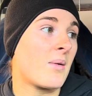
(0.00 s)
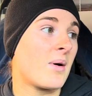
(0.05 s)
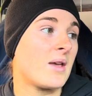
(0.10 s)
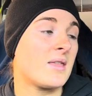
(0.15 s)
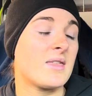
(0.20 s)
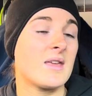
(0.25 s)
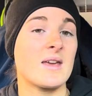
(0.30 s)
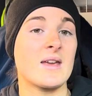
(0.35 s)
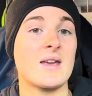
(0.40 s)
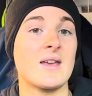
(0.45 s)
I
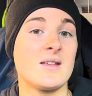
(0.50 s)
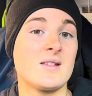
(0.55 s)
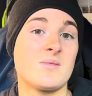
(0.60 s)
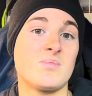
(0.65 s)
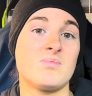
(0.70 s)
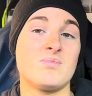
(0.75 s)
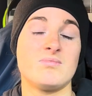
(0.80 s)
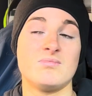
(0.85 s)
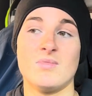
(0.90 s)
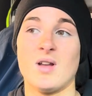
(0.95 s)
think is
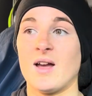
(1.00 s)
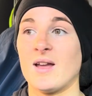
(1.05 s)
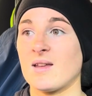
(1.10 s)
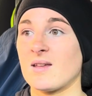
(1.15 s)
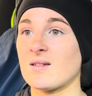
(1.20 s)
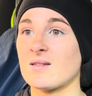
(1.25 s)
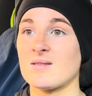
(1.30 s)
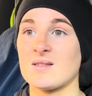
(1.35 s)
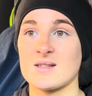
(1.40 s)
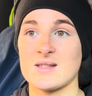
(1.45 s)

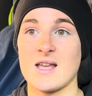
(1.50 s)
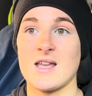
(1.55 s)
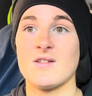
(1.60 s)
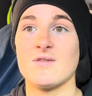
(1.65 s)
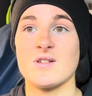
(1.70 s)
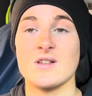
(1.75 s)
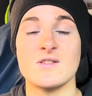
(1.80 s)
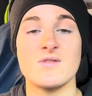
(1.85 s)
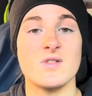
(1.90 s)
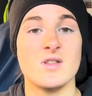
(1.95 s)
like the
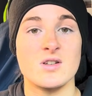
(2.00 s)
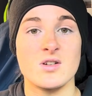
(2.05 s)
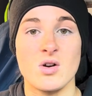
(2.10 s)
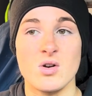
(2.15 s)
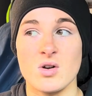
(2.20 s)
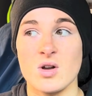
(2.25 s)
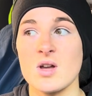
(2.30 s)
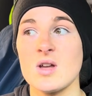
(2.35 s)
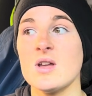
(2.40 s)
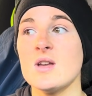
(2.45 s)
safest for the
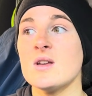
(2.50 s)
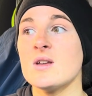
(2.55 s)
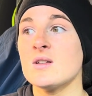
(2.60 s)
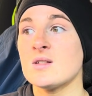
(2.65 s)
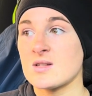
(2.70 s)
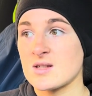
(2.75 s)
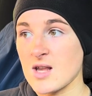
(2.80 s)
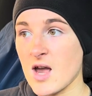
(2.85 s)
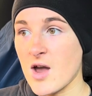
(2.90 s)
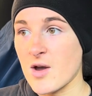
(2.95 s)
dog.
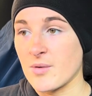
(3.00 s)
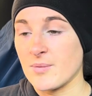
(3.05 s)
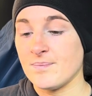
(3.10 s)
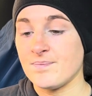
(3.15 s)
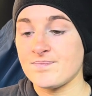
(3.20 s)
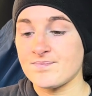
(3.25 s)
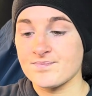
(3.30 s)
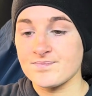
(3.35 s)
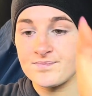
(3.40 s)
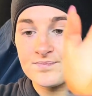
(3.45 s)
So
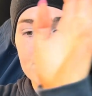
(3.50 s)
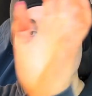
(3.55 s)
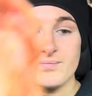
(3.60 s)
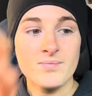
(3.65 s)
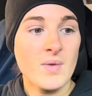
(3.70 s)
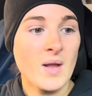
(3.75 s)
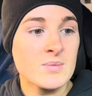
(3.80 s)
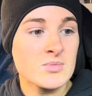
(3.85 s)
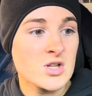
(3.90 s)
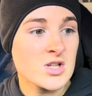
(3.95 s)

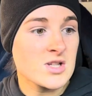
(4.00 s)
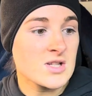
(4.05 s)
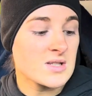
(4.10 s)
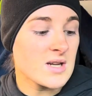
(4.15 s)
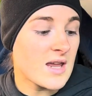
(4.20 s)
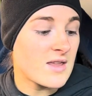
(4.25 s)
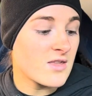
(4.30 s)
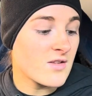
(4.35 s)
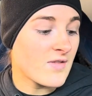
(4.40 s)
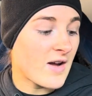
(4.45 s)

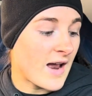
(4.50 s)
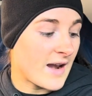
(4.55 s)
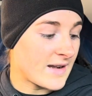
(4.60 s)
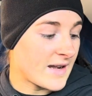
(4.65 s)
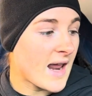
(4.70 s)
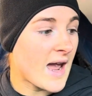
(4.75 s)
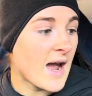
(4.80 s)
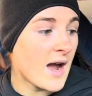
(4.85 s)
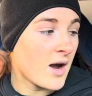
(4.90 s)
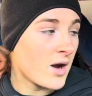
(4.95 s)
just in the van
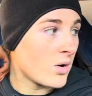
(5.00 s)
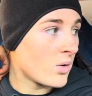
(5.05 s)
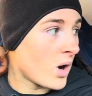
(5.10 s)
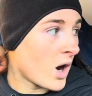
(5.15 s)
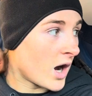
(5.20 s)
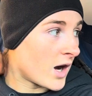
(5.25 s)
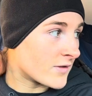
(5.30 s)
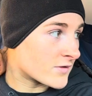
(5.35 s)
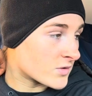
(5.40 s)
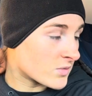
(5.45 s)
now
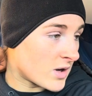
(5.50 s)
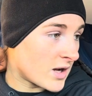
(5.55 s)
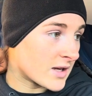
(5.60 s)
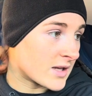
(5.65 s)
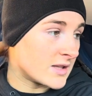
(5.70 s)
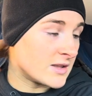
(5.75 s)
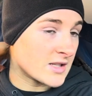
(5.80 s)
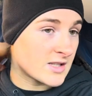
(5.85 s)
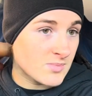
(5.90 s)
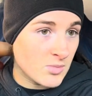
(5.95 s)
after
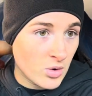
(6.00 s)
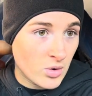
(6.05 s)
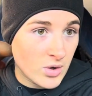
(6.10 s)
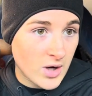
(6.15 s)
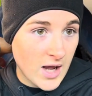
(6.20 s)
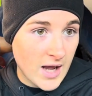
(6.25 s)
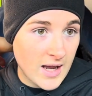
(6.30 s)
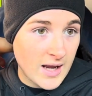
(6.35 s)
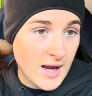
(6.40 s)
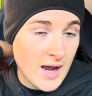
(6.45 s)
working this
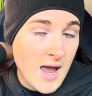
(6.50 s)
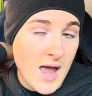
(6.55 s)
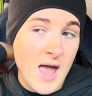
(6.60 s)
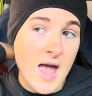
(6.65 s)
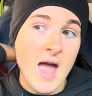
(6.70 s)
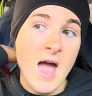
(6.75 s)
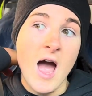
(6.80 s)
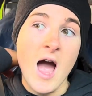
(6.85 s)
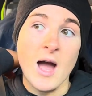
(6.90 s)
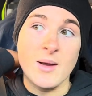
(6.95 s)
morning,
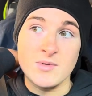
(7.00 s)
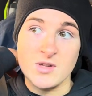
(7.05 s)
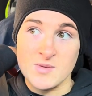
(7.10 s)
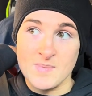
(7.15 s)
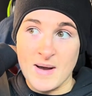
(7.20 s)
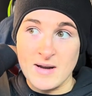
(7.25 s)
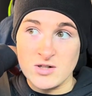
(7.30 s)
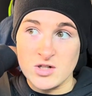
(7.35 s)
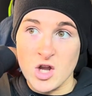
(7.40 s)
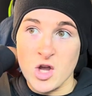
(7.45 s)
I'm just
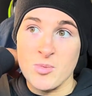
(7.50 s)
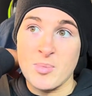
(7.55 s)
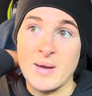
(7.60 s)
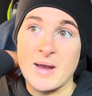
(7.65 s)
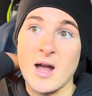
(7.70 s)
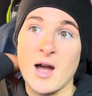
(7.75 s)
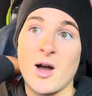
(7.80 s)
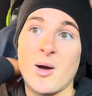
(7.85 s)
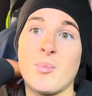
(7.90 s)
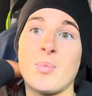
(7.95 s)
about to go
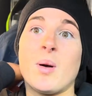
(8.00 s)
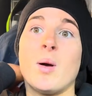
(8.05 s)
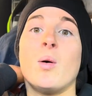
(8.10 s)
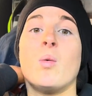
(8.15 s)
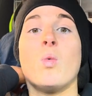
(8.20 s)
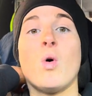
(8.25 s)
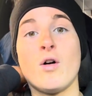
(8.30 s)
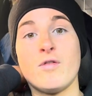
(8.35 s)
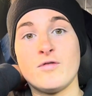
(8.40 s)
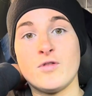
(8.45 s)
pick up
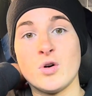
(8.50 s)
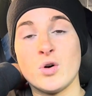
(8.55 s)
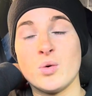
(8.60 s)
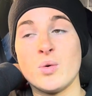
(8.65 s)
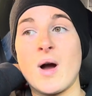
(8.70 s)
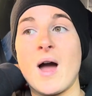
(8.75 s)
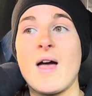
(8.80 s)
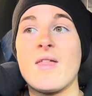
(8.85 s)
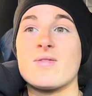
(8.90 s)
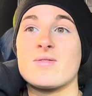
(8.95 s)

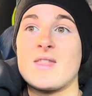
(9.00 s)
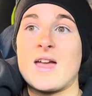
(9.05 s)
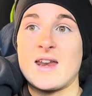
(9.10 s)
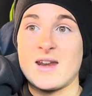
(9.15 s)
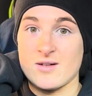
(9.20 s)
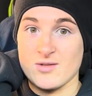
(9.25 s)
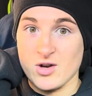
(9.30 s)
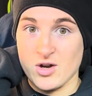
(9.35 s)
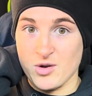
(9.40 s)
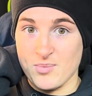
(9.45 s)
Waffle and then
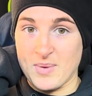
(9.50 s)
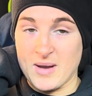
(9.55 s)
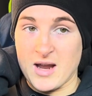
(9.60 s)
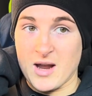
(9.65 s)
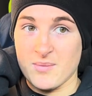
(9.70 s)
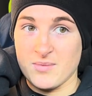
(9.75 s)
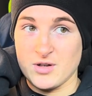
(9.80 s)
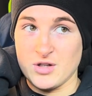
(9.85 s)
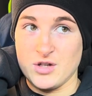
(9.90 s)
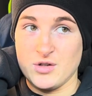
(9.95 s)
I'll go pick
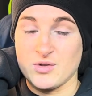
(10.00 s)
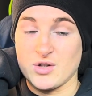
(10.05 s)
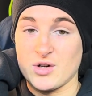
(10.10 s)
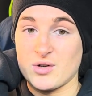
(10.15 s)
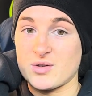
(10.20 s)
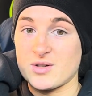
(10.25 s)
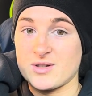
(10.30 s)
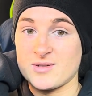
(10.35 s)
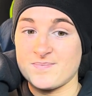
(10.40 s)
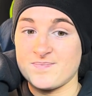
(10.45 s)
up the new
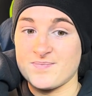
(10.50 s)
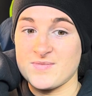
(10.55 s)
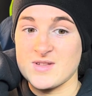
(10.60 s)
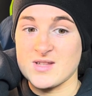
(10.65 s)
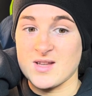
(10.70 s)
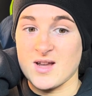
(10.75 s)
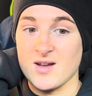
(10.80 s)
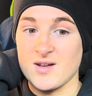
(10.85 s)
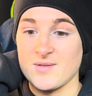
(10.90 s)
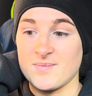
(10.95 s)
dog.
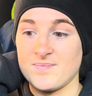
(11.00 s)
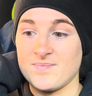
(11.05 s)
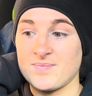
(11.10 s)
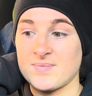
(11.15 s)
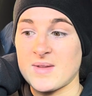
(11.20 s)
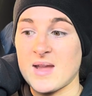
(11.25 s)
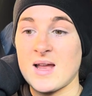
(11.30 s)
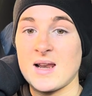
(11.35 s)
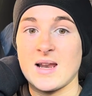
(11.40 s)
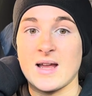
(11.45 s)
So
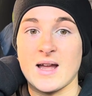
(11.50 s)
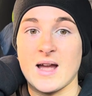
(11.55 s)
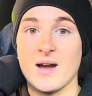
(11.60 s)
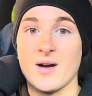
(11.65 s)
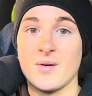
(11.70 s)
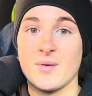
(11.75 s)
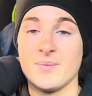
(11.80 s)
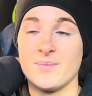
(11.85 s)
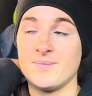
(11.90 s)
leg out.